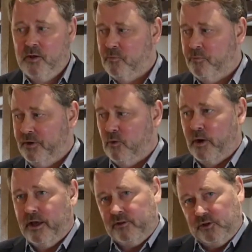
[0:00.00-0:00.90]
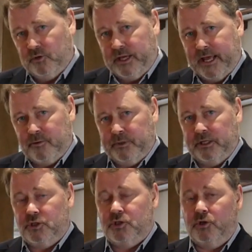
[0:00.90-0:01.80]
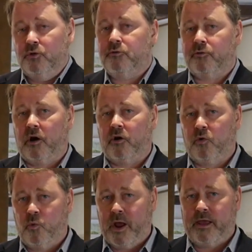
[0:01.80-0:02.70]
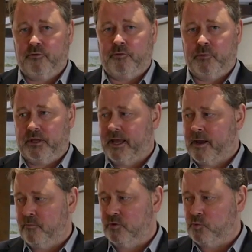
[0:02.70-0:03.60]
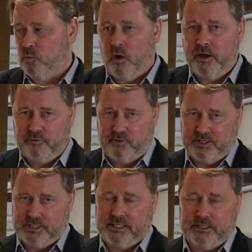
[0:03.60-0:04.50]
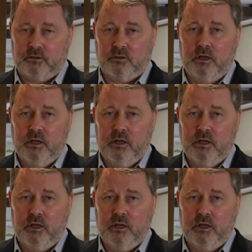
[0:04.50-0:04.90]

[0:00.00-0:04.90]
but be aware that you can be too far away from the camera's Wi-Fi signal.